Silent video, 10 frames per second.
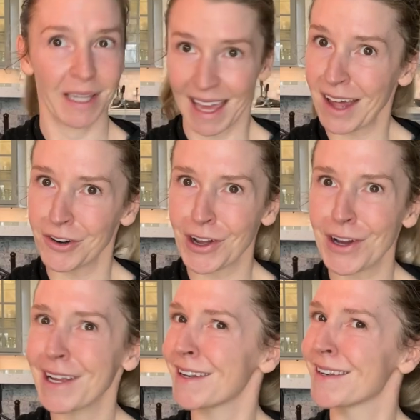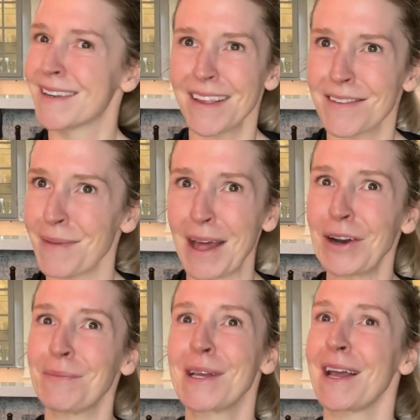cat or dog, it doesn't matter
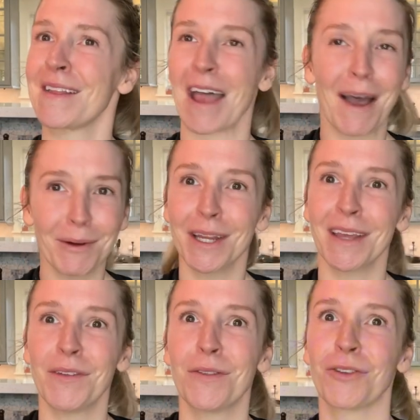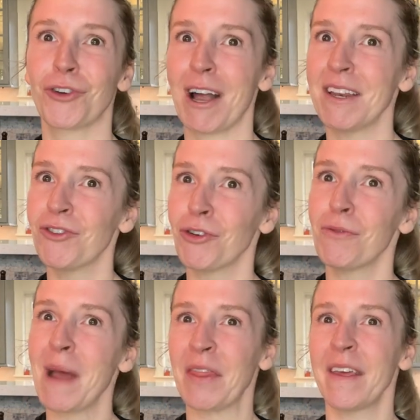because I'm gonna give you the tried and true
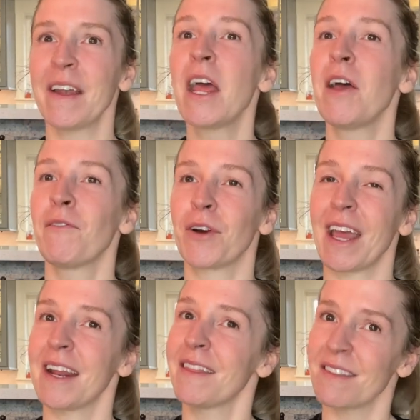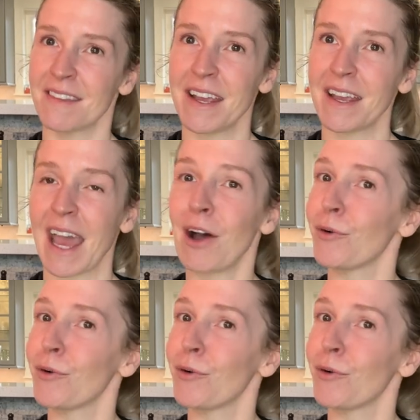method for getting the stink out